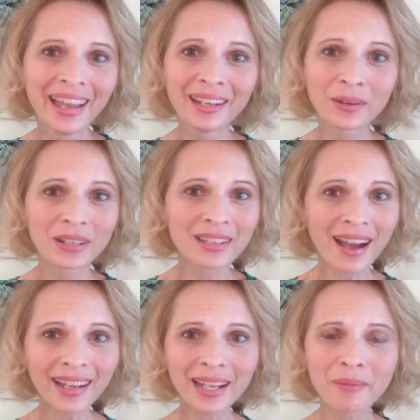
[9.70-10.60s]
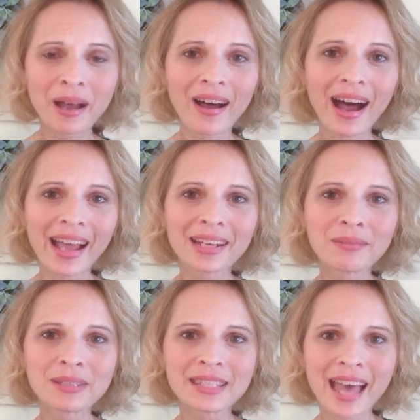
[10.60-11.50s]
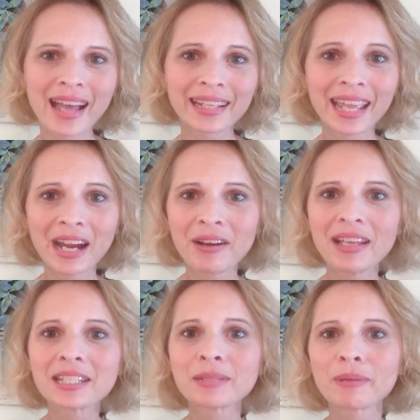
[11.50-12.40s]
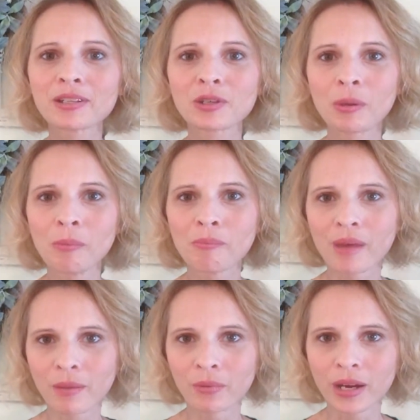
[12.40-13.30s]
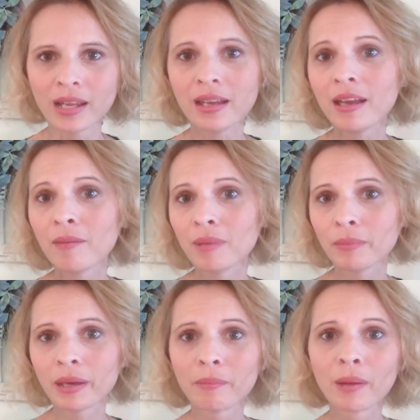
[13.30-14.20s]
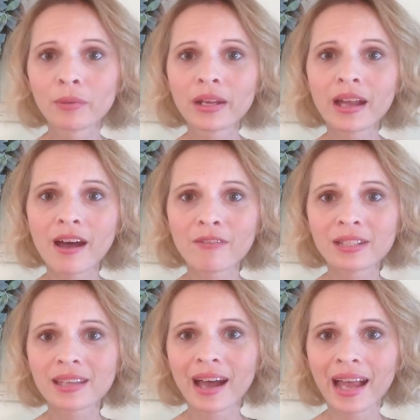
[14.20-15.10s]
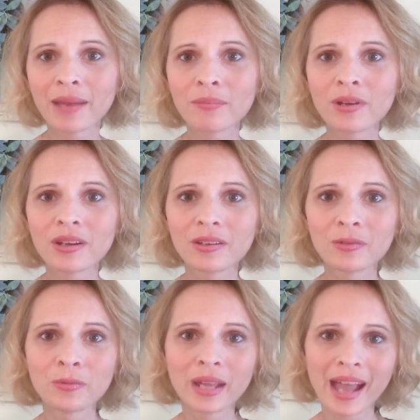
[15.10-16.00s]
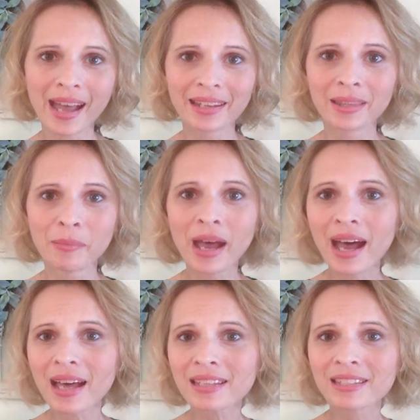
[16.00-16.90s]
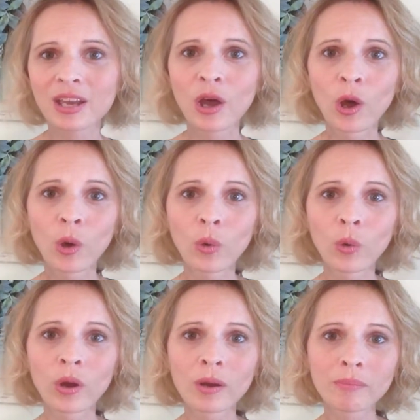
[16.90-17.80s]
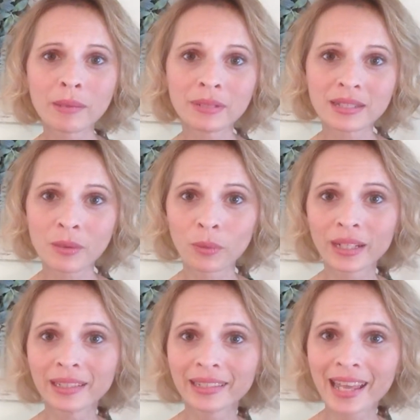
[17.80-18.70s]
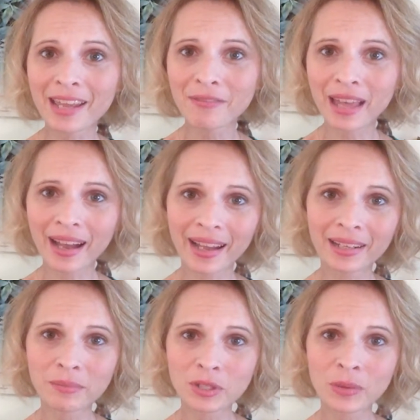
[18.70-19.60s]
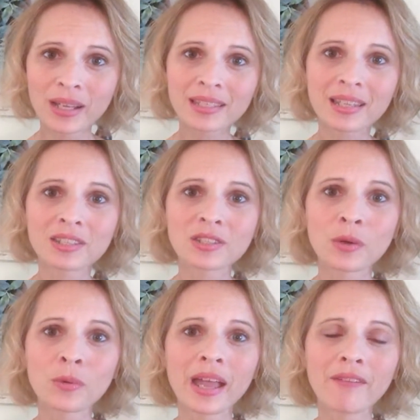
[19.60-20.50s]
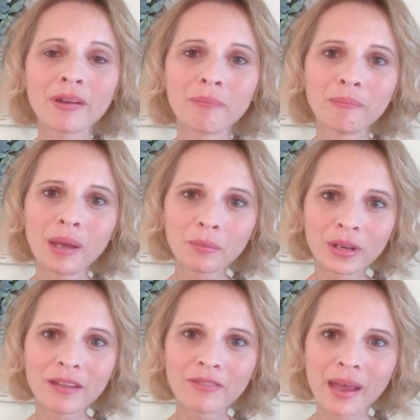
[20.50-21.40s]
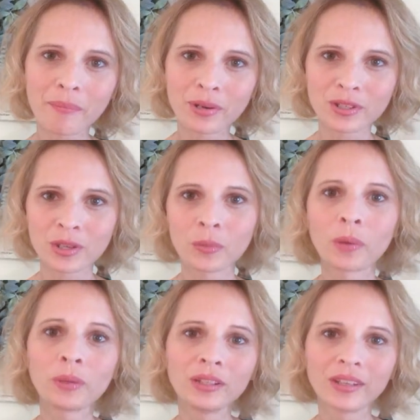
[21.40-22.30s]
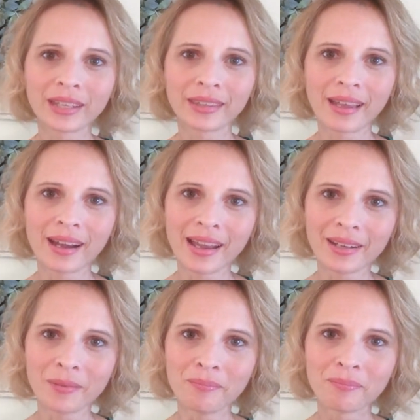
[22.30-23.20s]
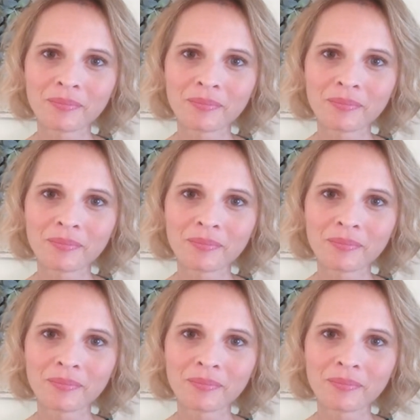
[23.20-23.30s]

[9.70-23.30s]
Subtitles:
Now we're talking about items that carry a special memory, maybe a memory of a time we had in the past, or maybe someone gave that item to us and so we have a memory of that person when we look at that item.